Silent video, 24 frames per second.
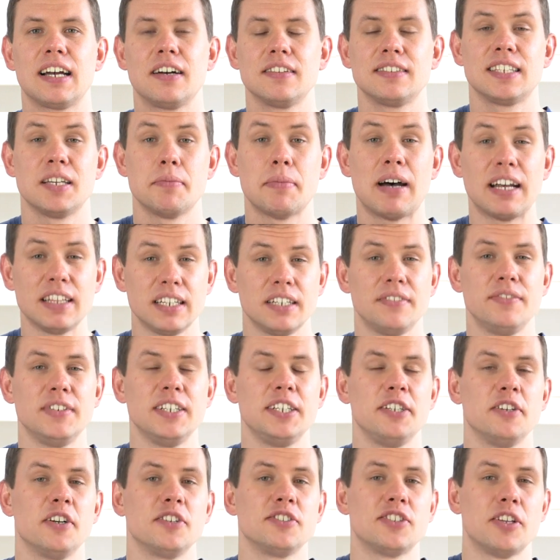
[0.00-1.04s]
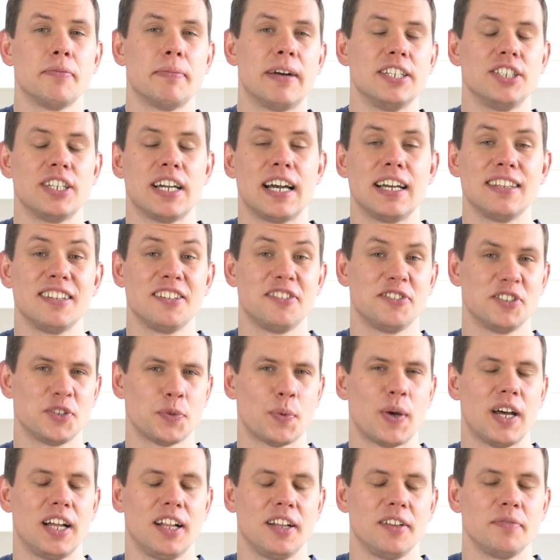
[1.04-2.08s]
out some other videos on my channel as
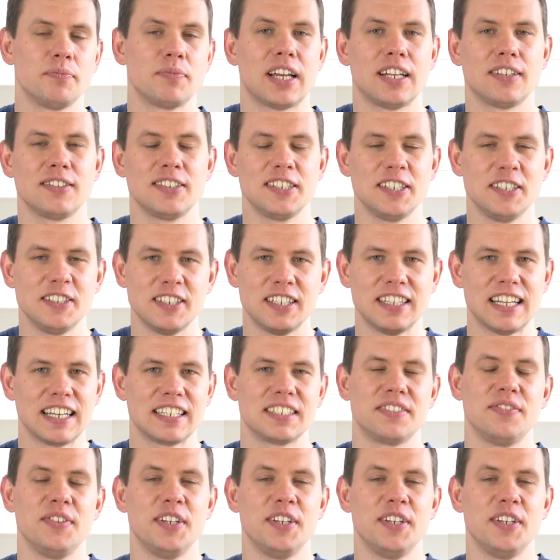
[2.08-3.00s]
well. I'll see you in the next